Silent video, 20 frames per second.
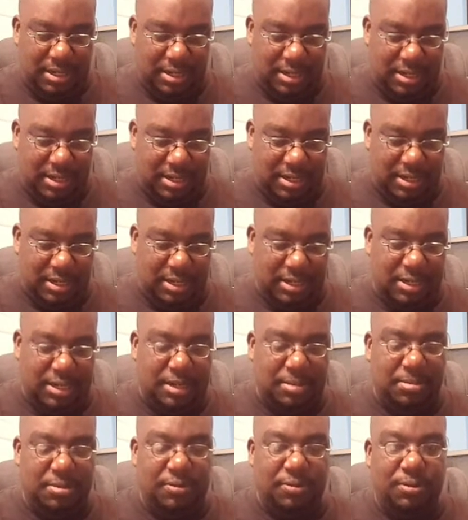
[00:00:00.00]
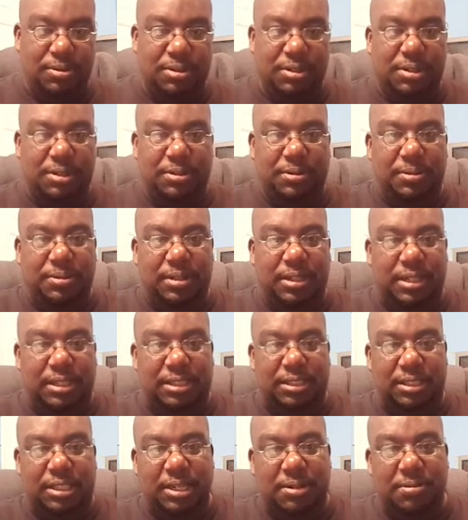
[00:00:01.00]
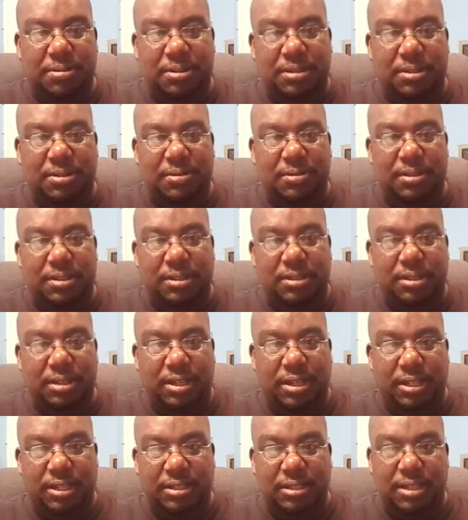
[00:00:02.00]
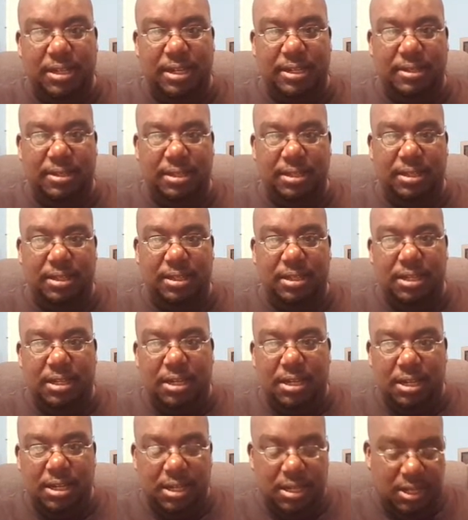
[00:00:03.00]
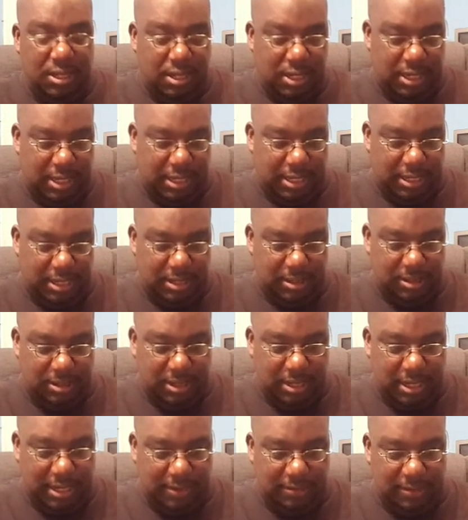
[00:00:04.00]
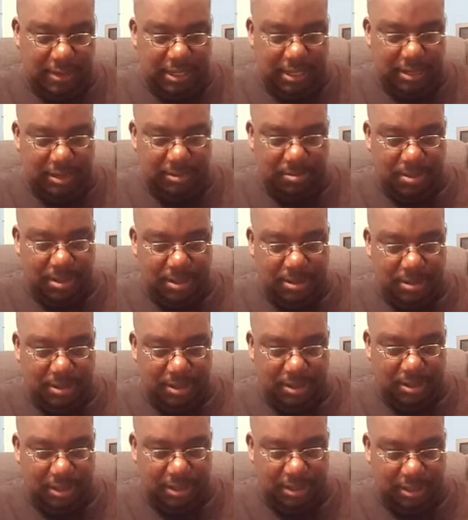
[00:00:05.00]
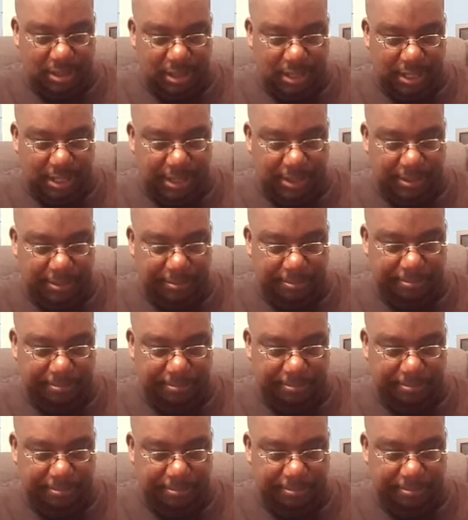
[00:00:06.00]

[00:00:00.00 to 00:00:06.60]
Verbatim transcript: uh, come before you and share with you these things that the uh, Lord have laid on my heart to share.